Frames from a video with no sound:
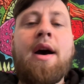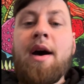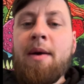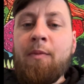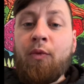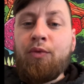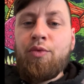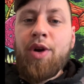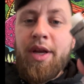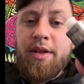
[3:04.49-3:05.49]
I'm
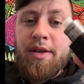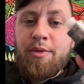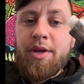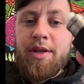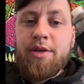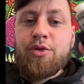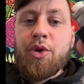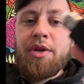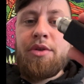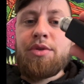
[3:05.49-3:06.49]
really, really
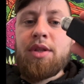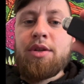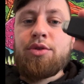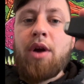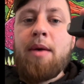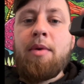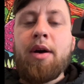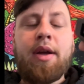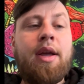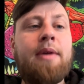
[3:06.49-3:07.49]
enjoying using the
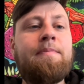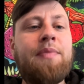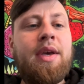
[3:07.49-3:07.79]
Streibog again.